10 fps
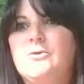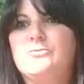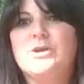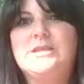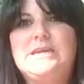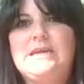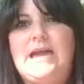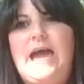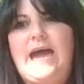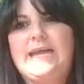really,
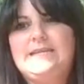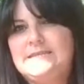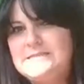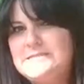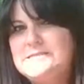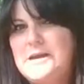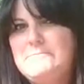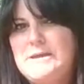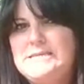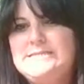I didn't stop
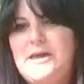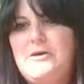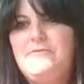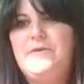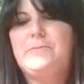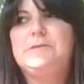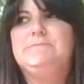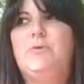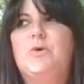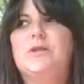myself. It was
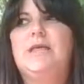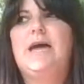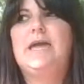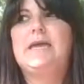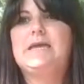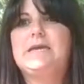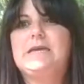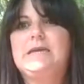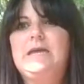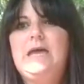more like
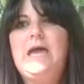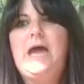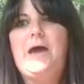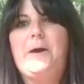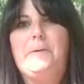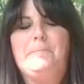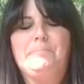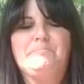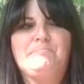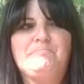um,